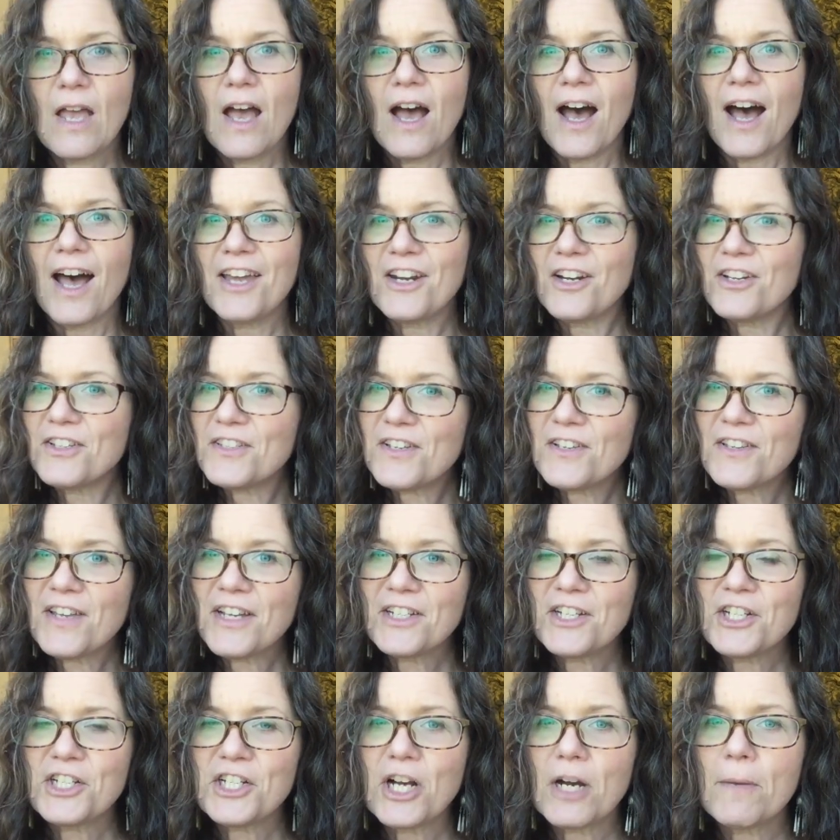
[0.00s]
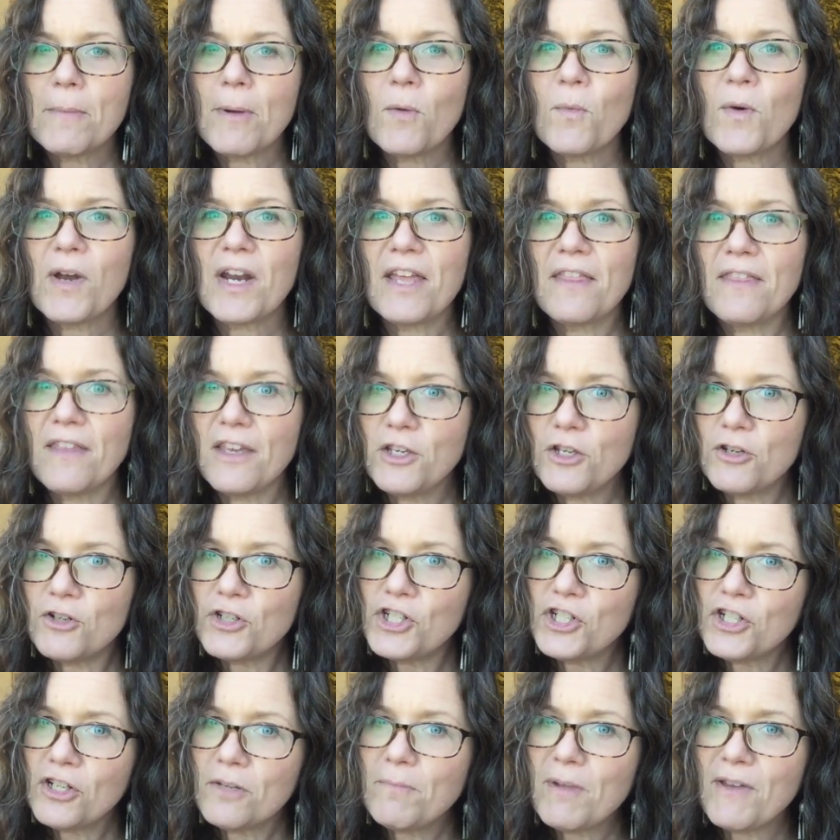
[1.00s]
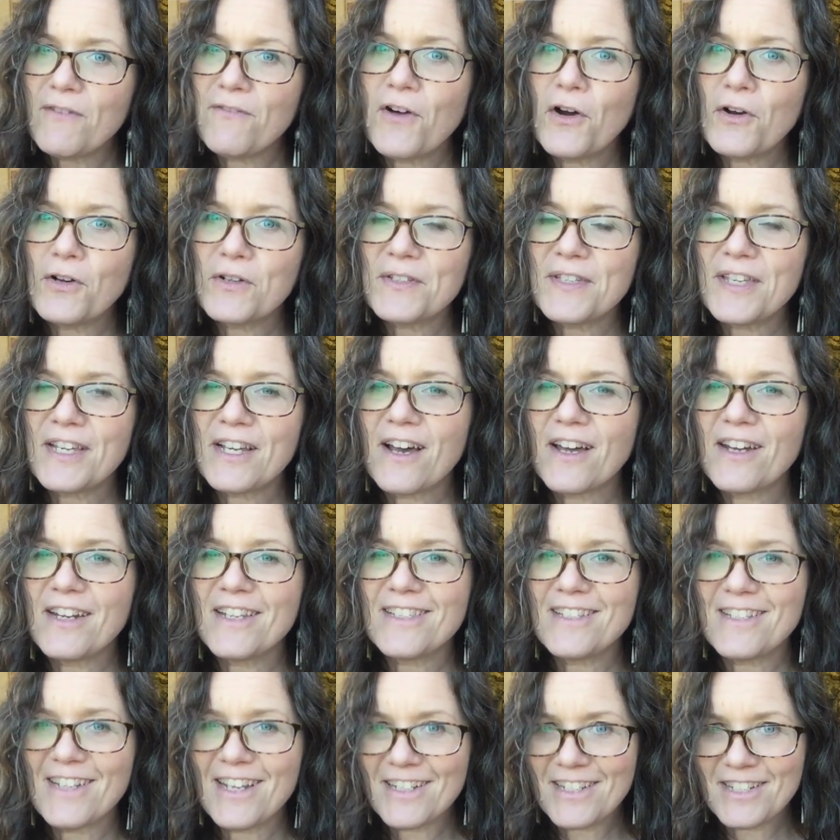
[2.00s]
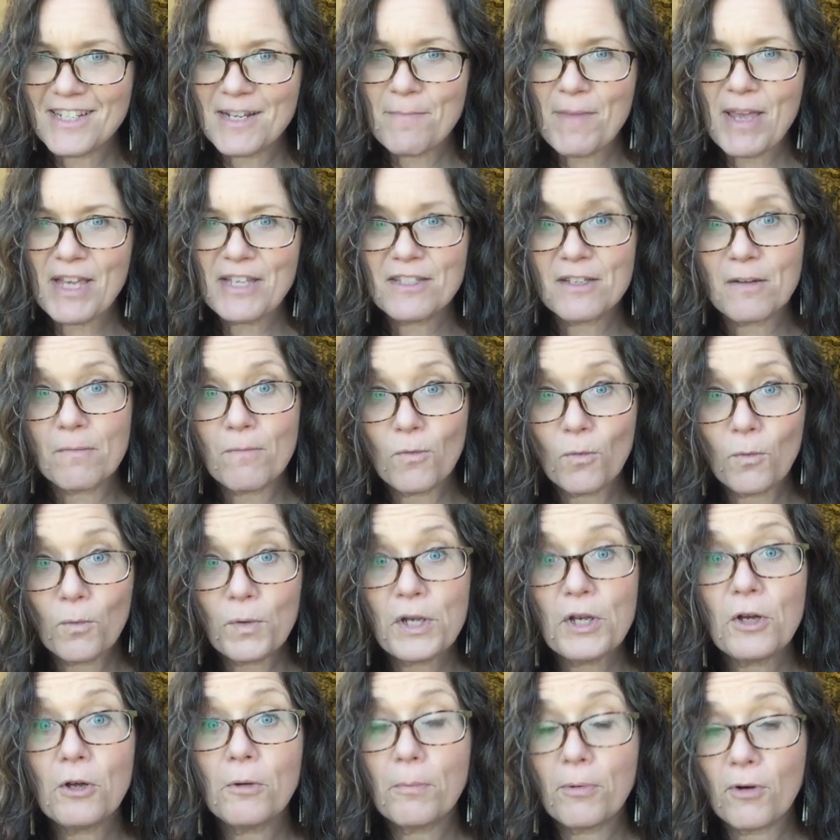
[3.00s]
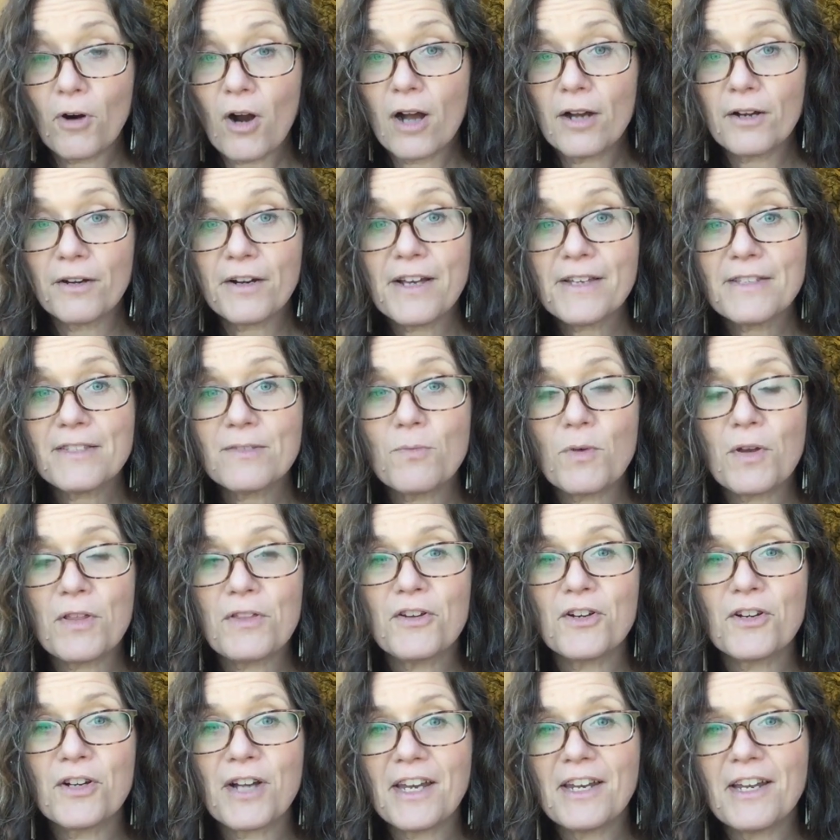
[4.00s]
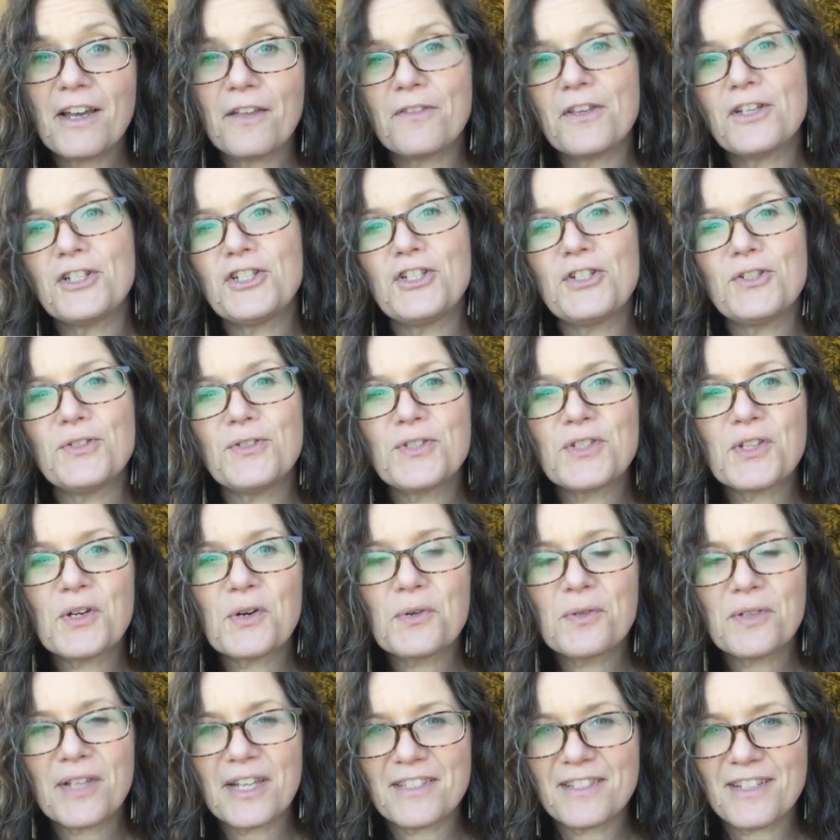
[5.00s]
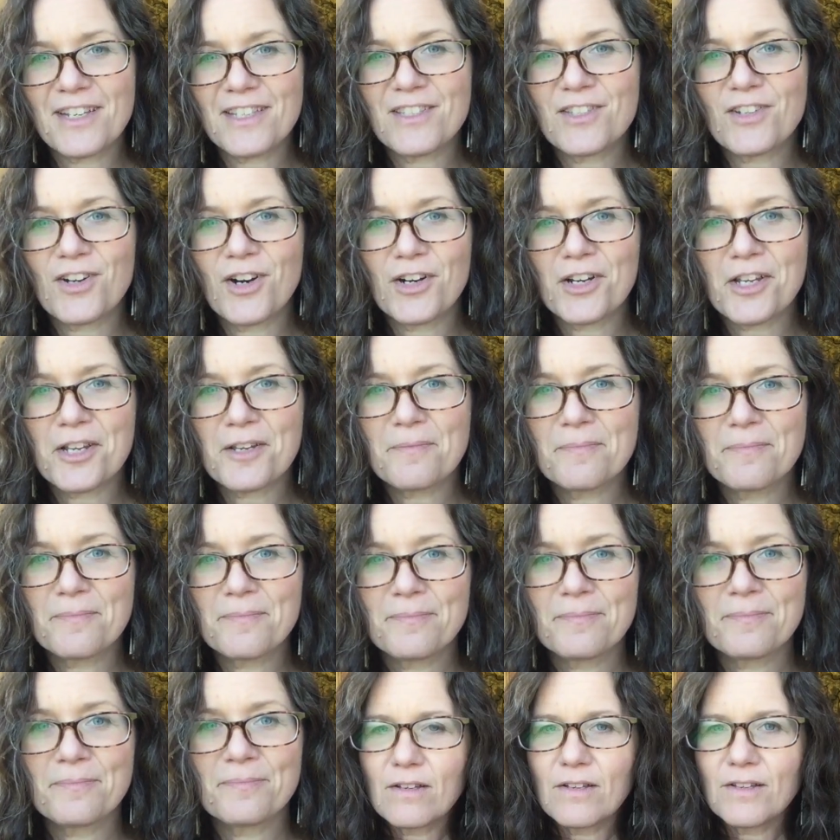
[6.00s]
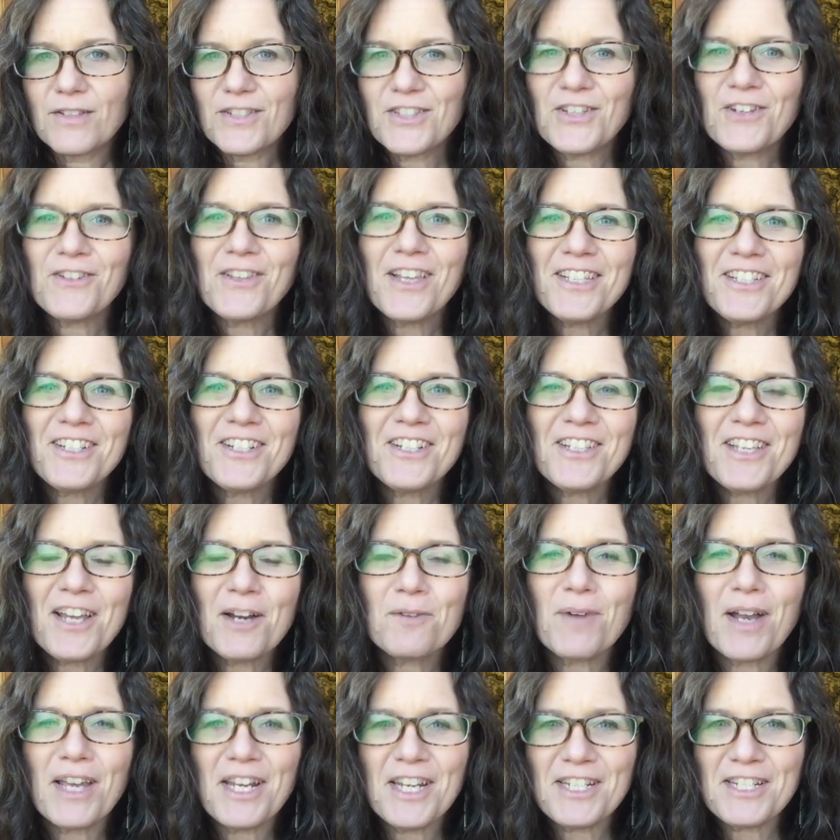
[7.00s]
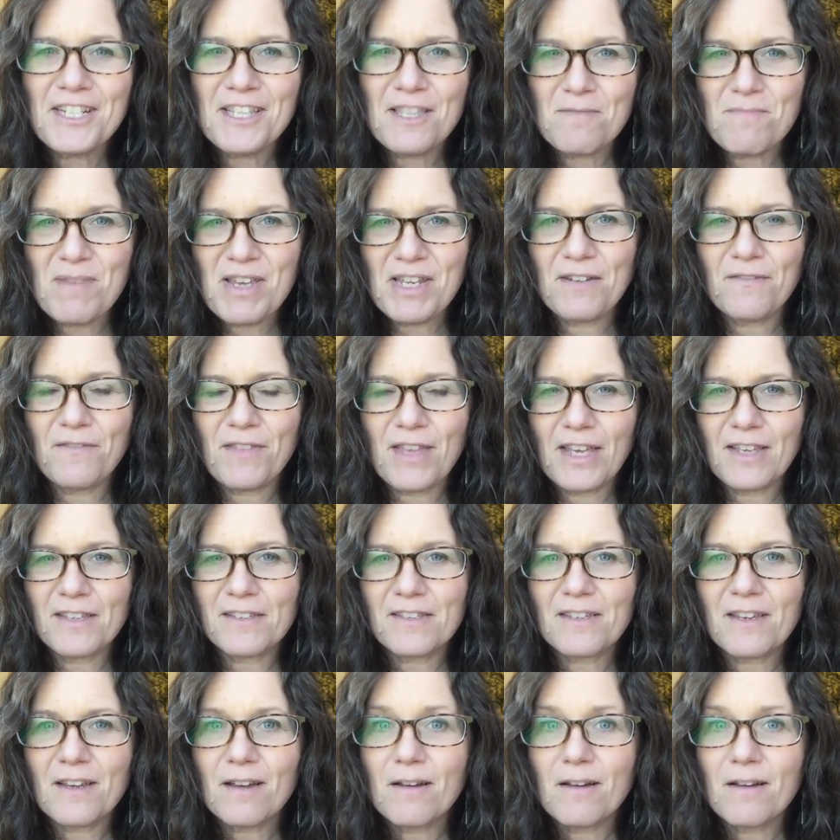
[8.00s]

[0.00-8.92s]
I'd also like to share about what I think you should be focusing on instead to make some real progress with your gut health issues, so let's get started. So let's just get right into the meat of things.